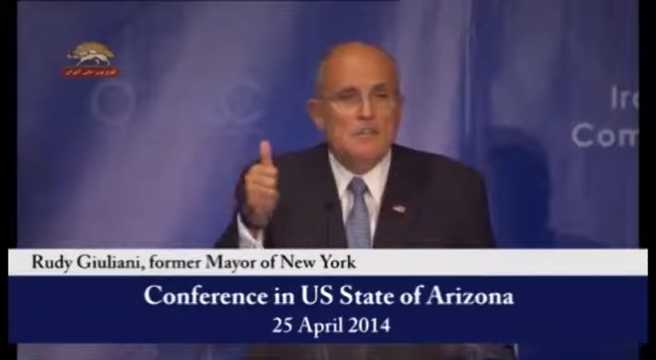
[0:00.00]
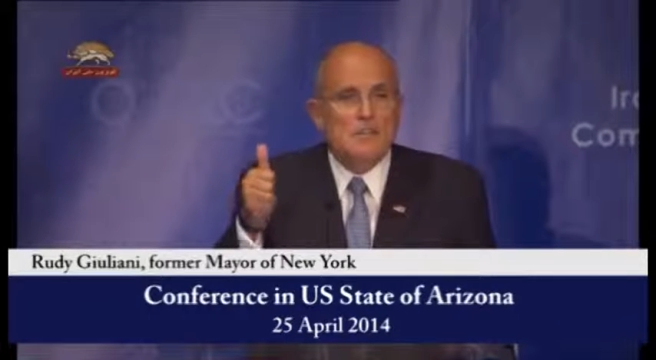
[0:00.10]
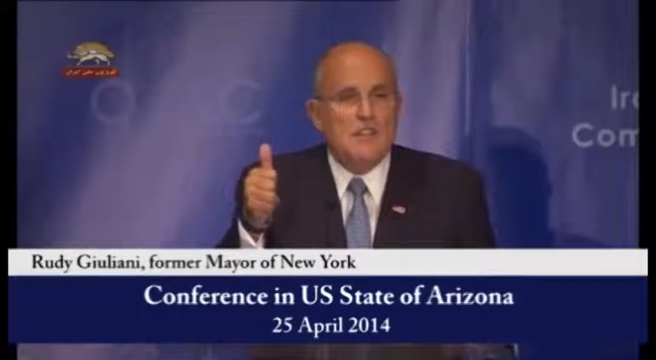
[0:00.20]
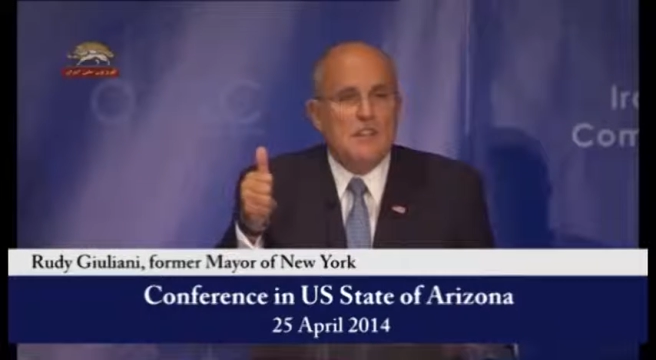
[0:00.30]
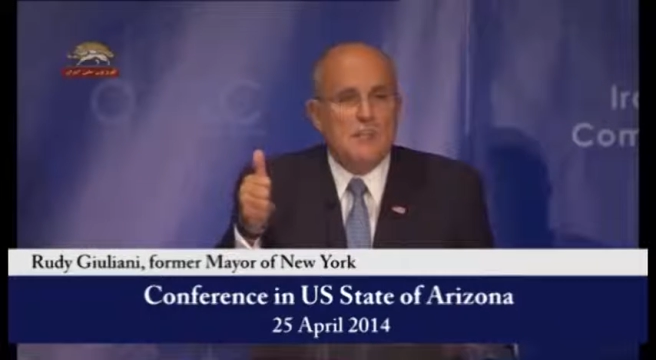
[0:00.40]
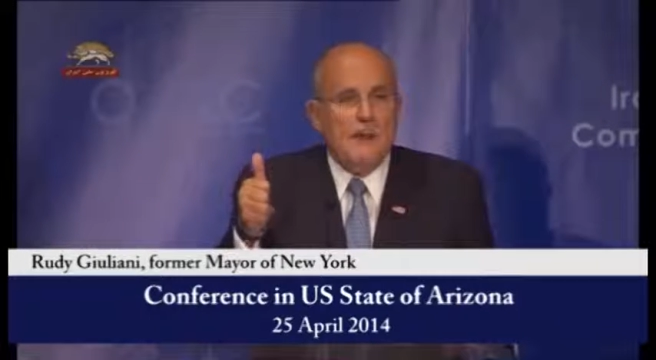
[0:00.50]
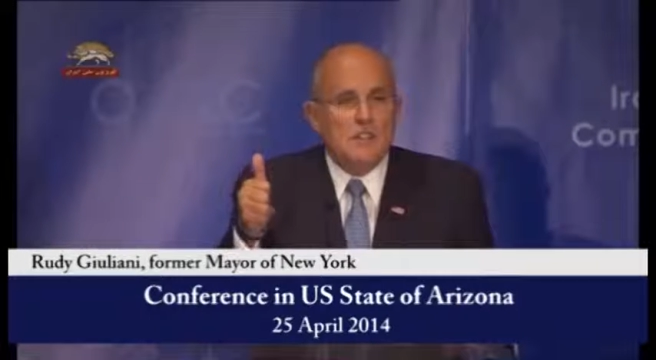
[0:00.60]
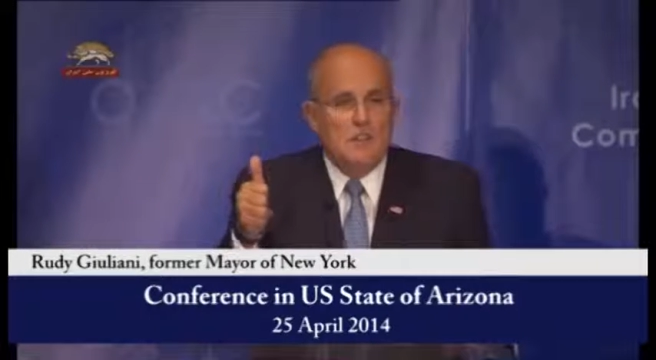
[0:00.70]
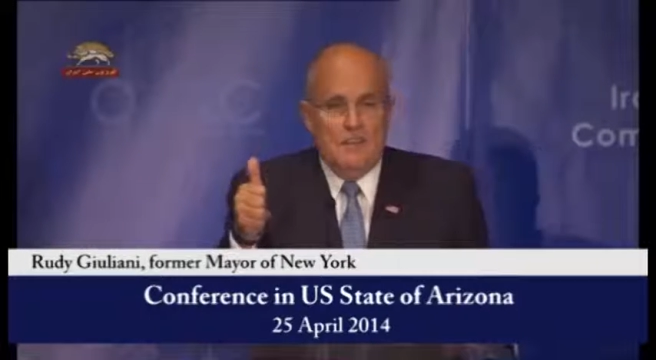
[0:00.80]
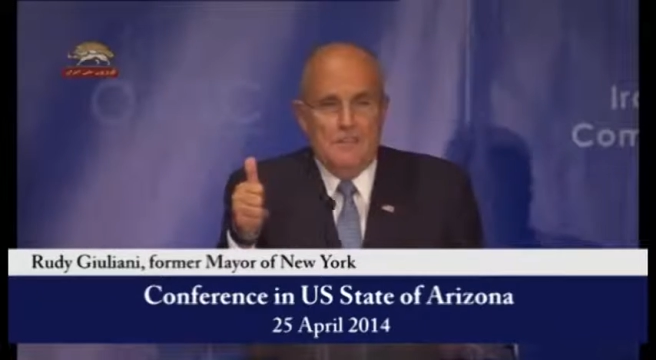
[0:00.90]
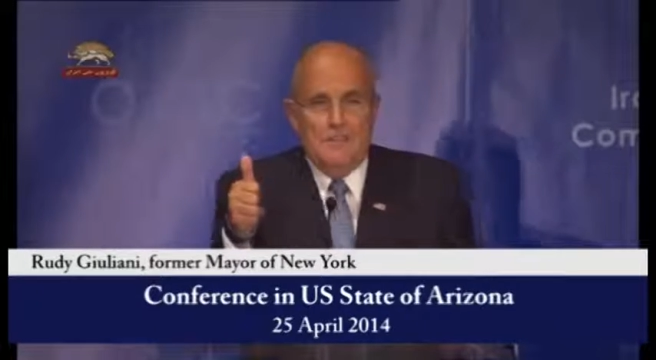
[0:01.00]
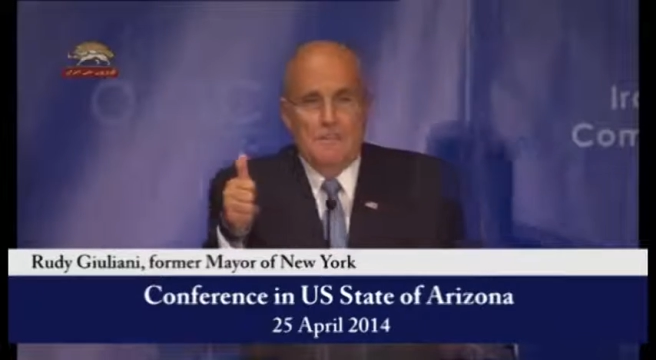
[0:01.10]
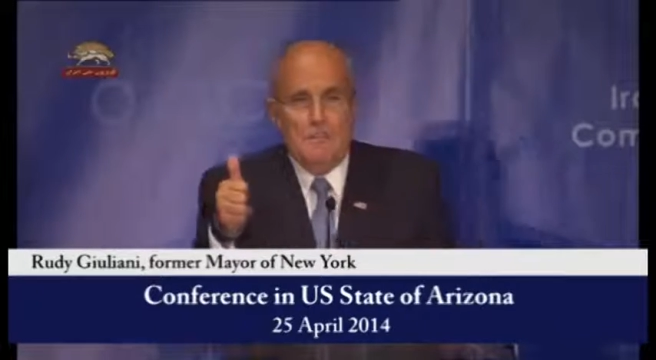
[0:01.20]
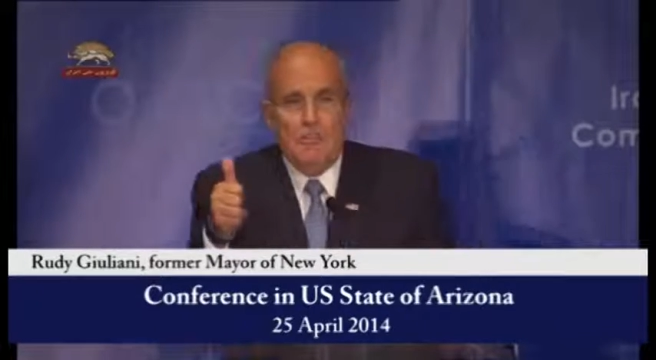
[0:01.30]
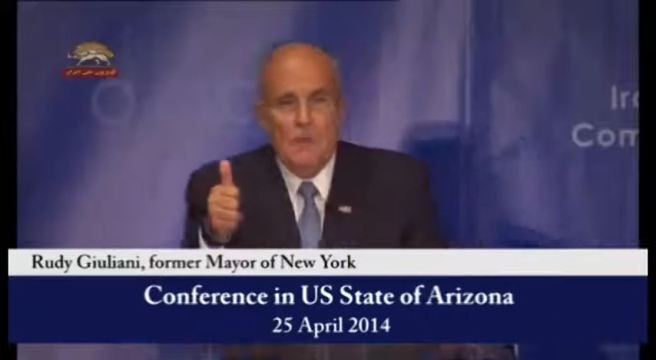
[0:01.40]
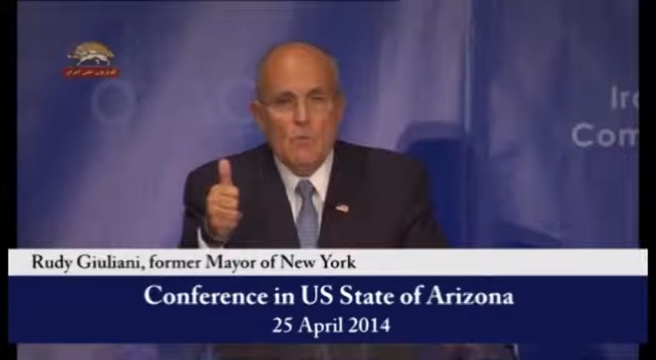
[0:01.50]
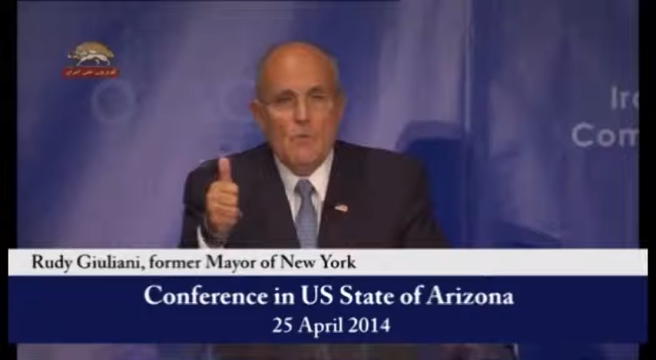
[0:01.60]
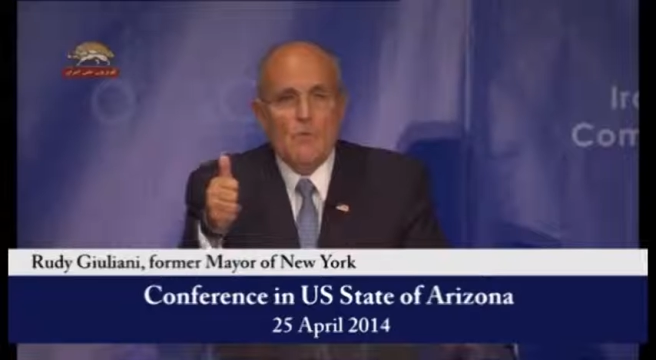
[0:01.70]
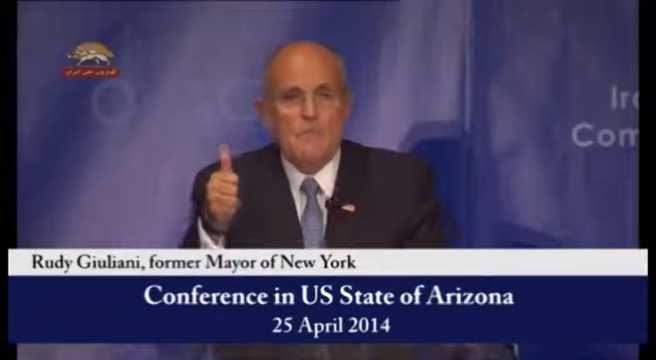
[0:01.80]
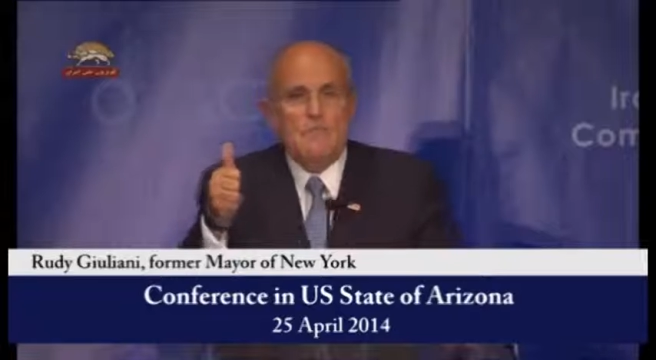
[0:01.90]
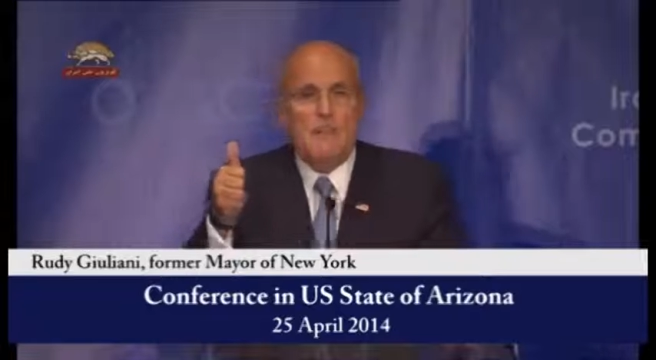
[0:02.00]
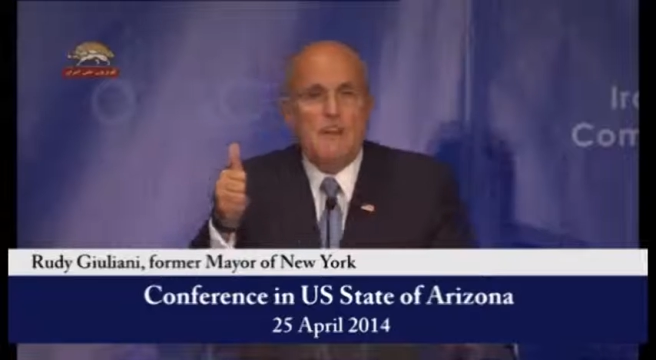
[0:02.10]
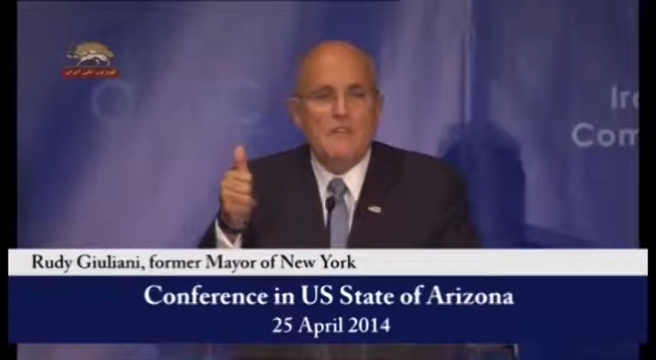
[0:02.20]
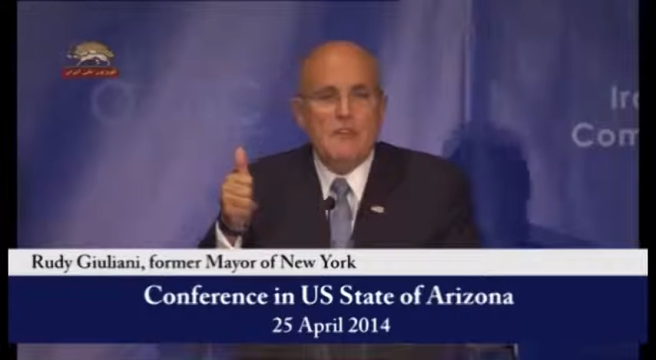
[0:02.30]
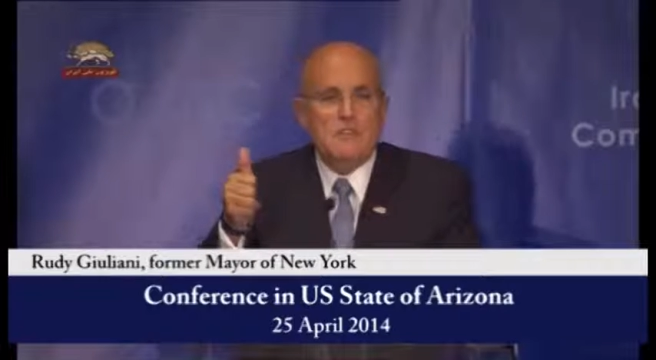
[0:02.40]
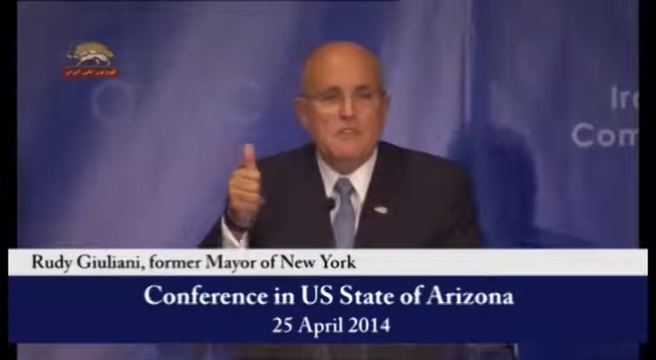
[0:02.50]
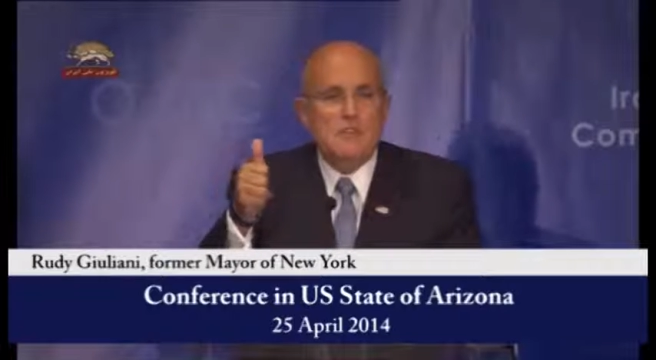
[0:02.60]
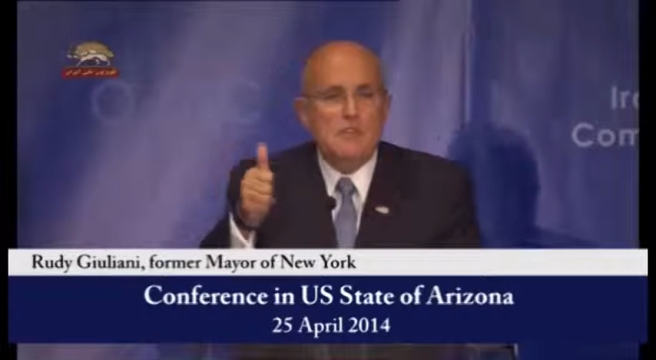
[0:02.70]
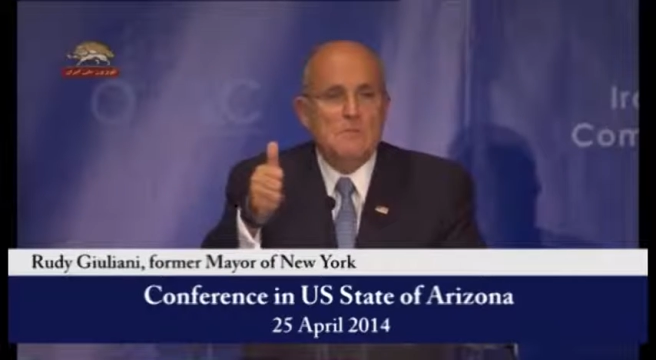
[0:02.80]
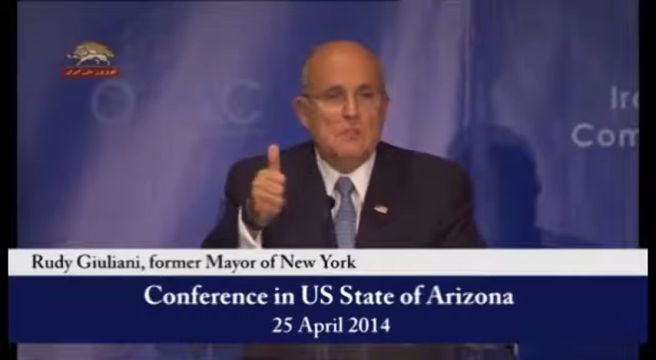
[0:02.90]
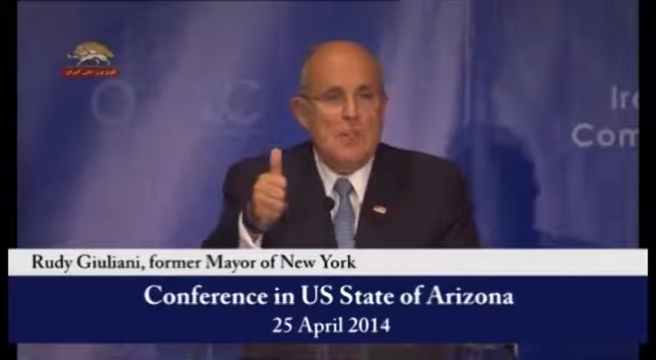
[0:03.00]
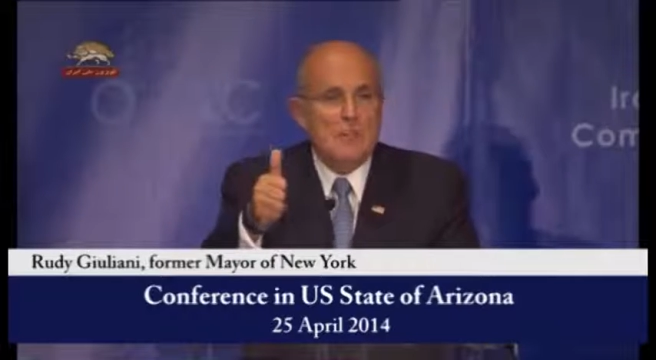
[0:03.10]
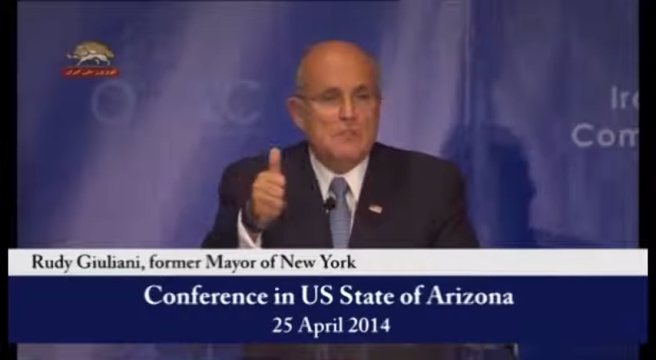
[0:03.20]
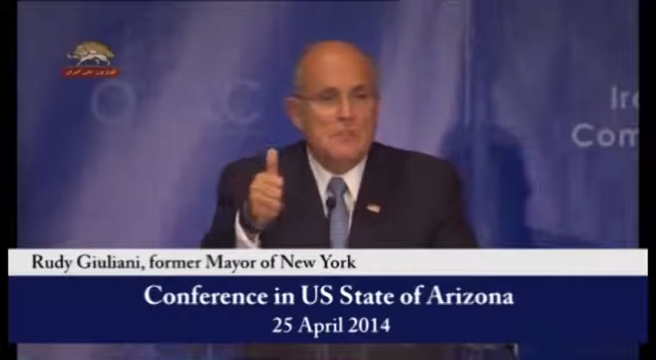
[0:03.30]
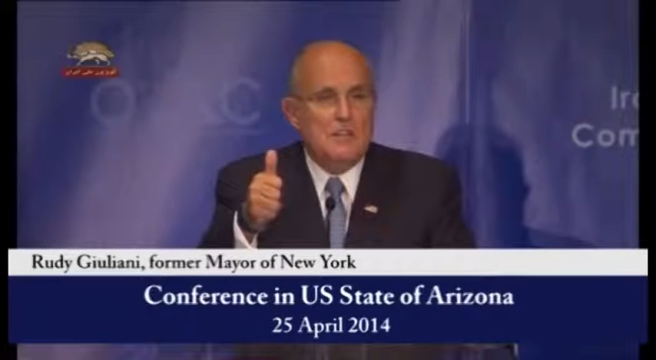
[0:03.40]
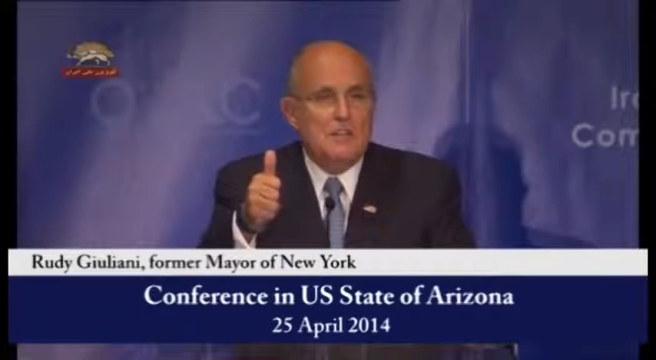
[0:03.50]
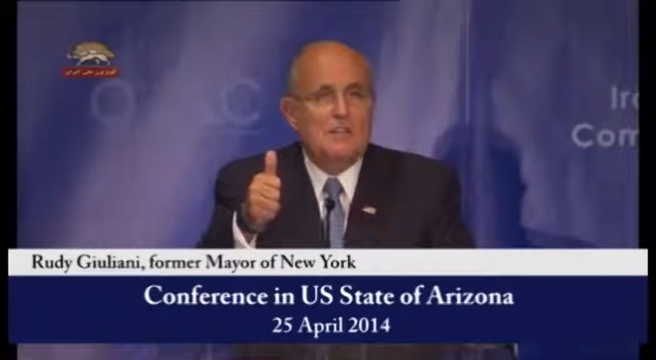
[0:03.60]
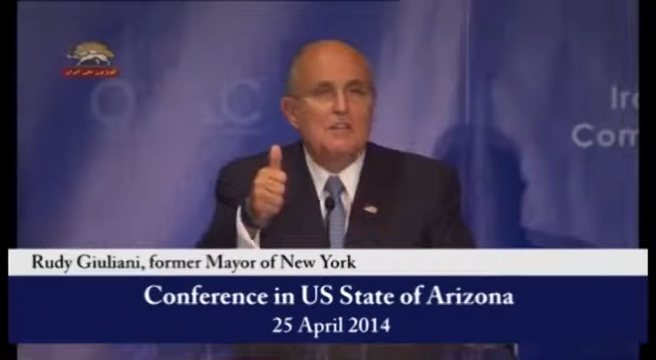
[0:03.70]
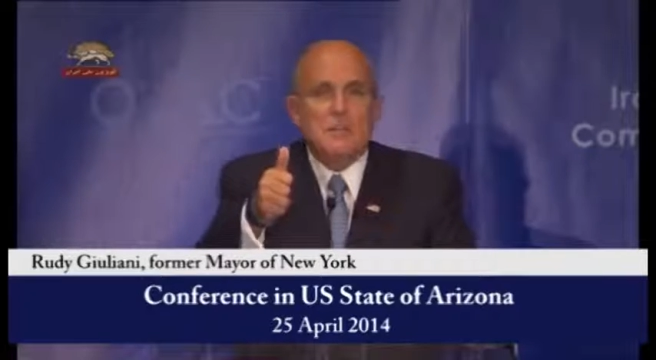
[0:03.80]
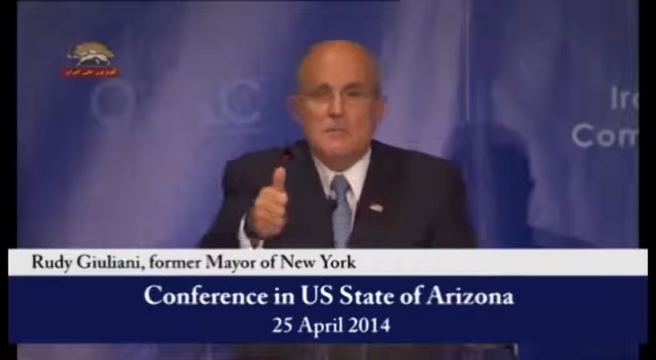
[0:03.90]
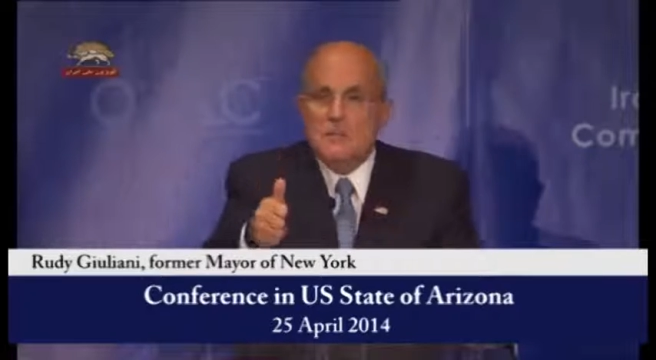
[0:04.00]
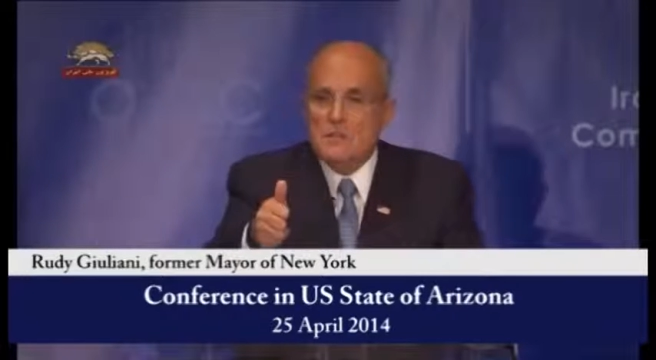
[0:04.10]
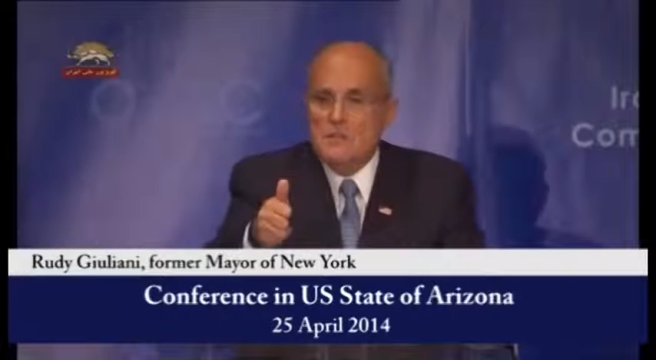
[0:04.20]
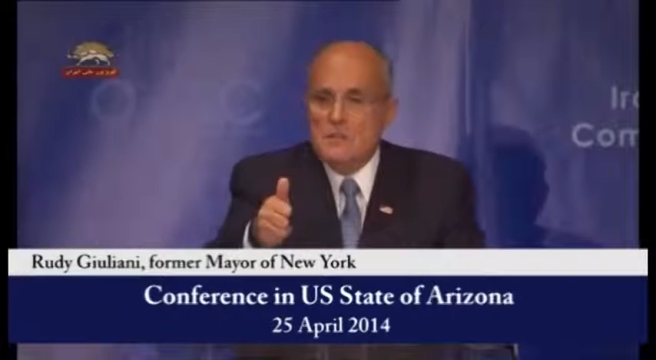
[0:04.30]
Just think about this. We were in favor of regime change in Egypt